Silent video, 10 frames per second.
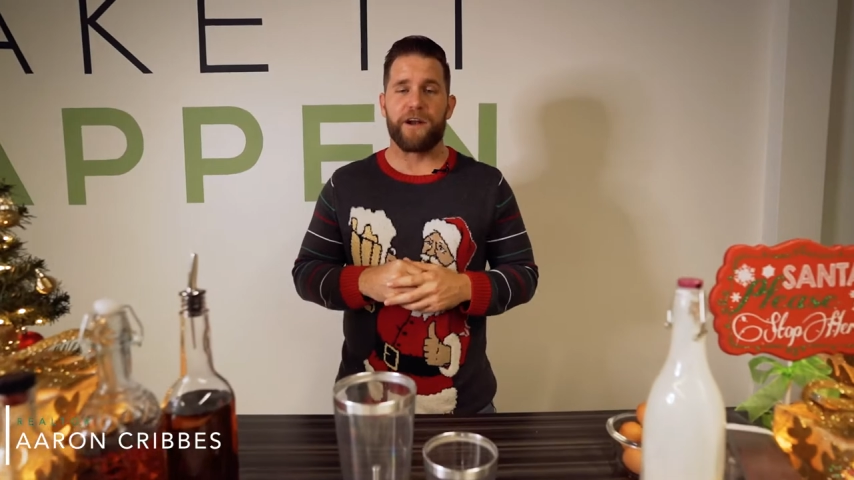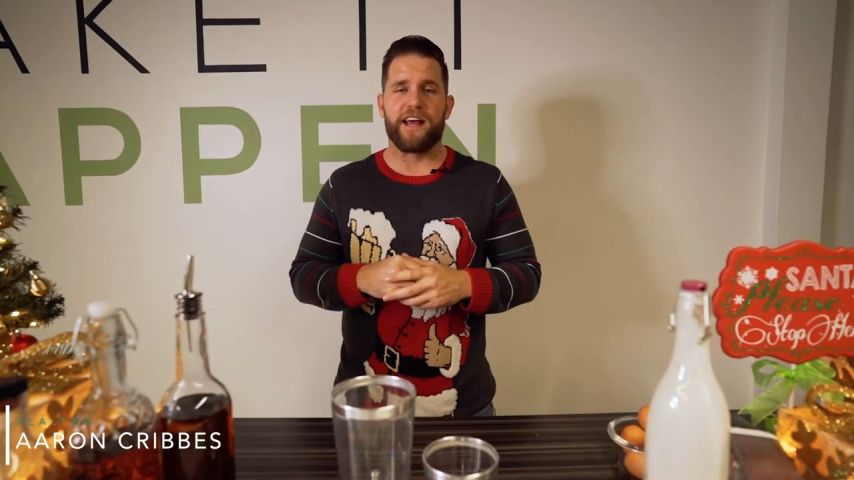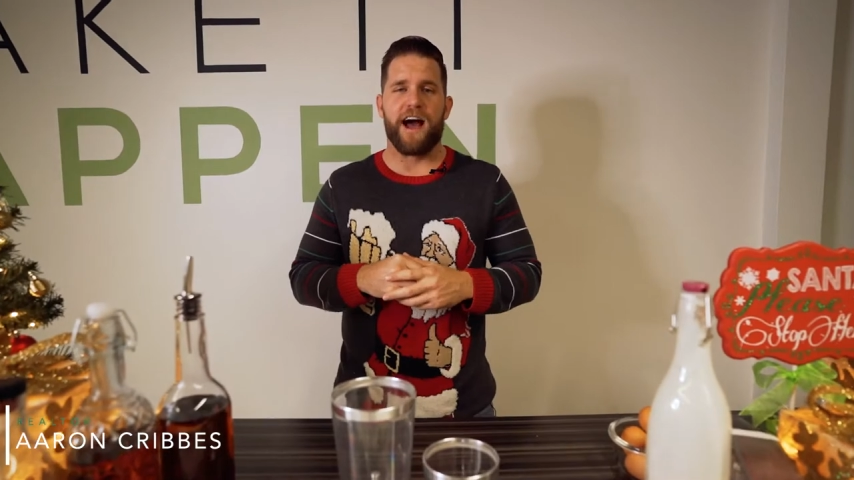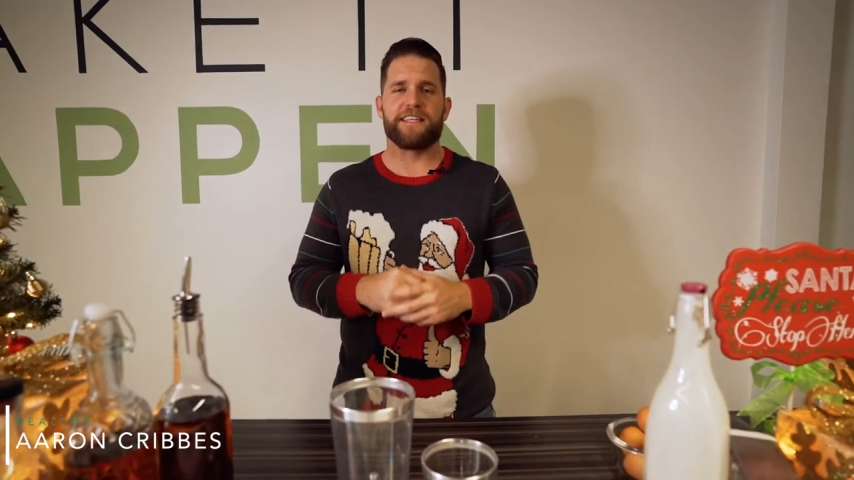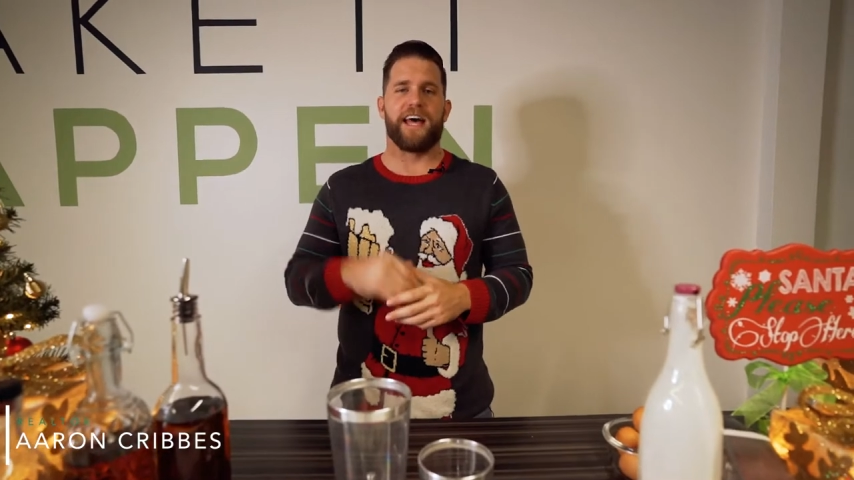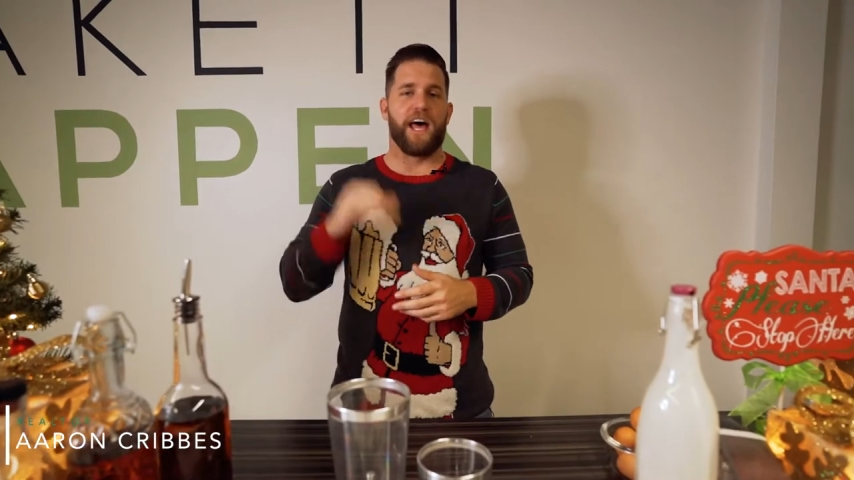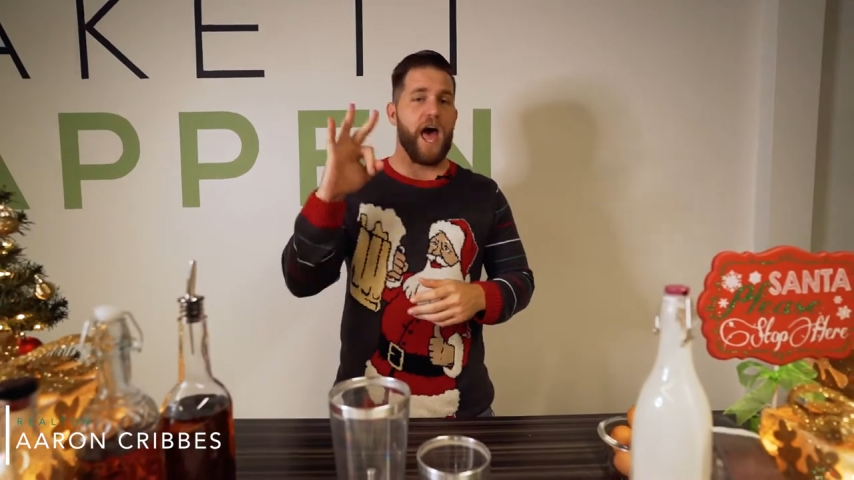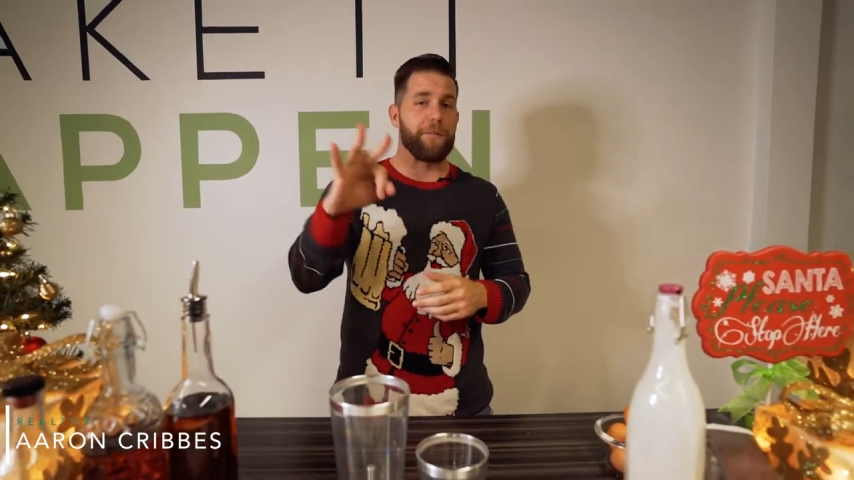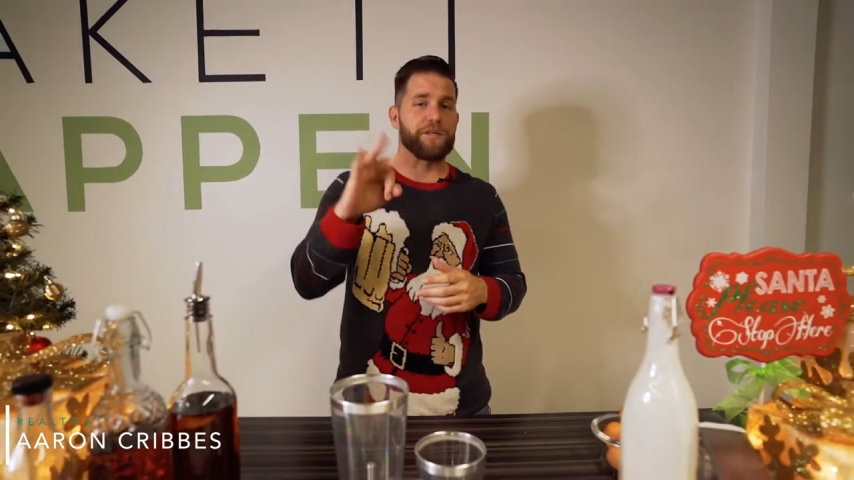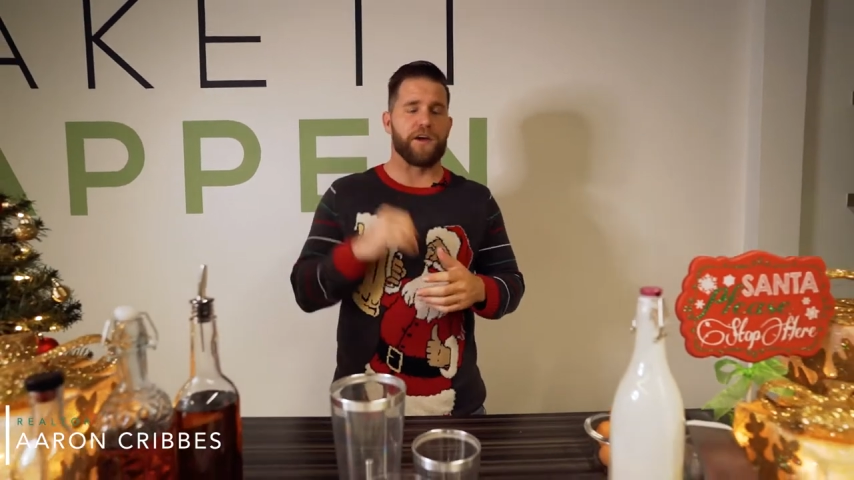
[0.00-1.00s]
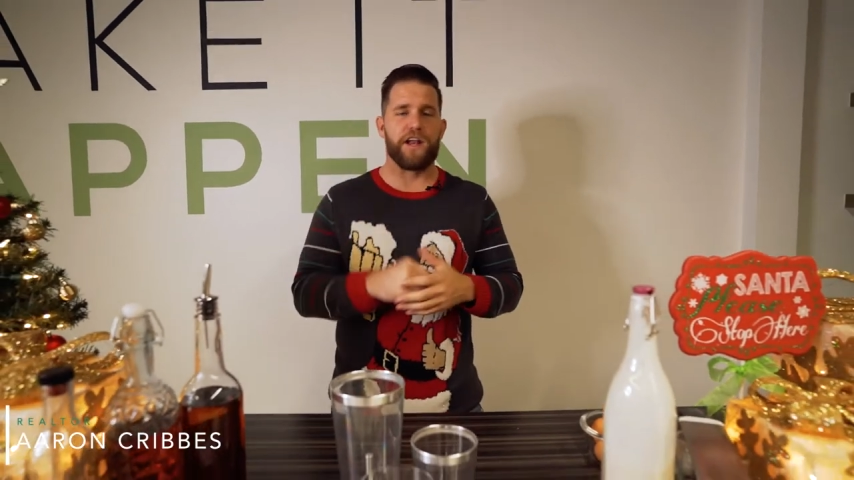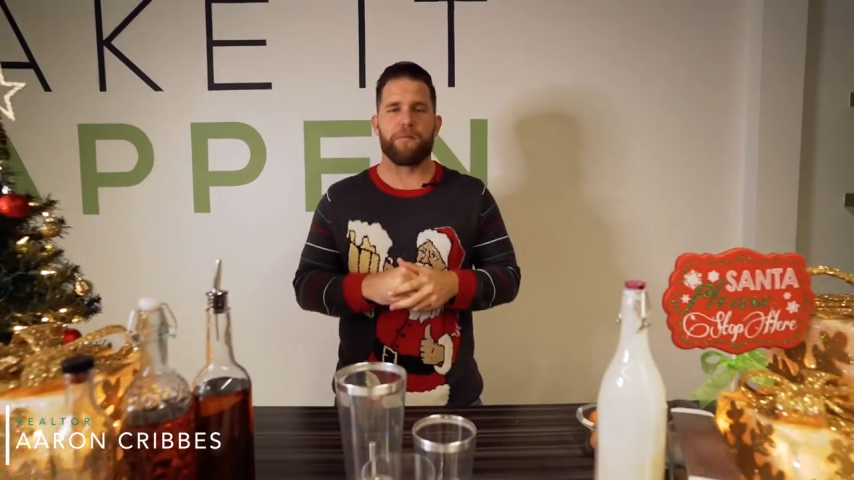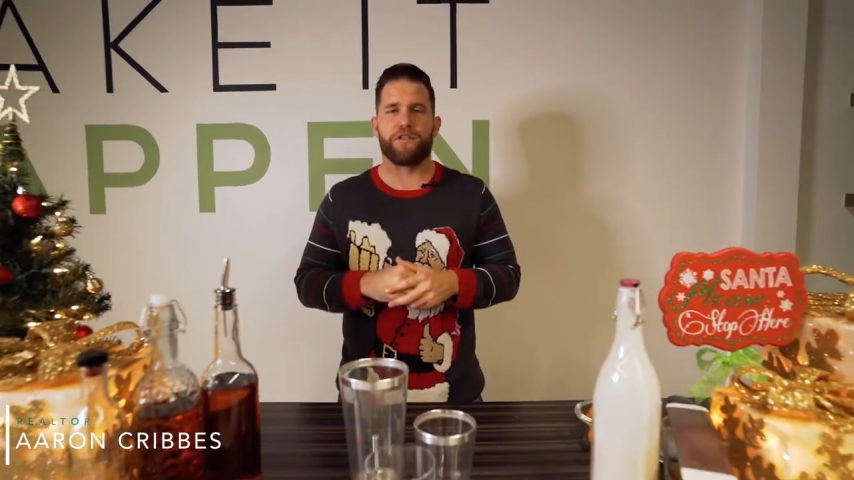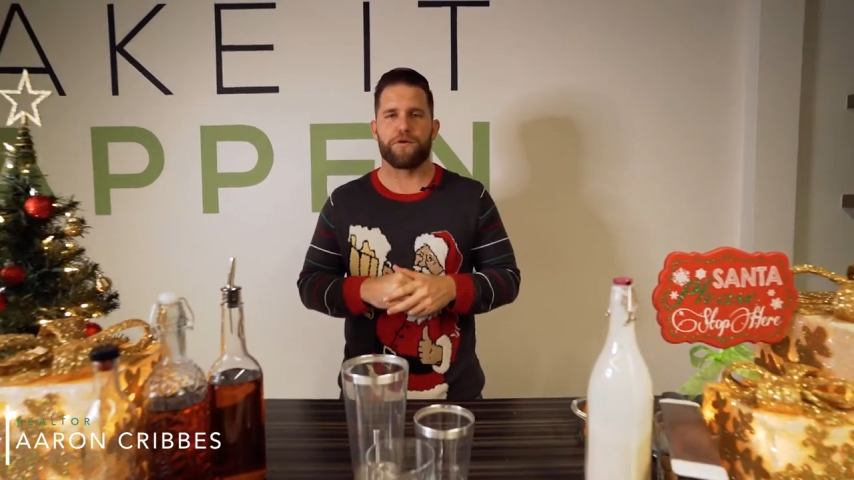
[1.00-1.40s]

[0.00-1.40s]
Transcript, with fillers: Party Cocktail, episode number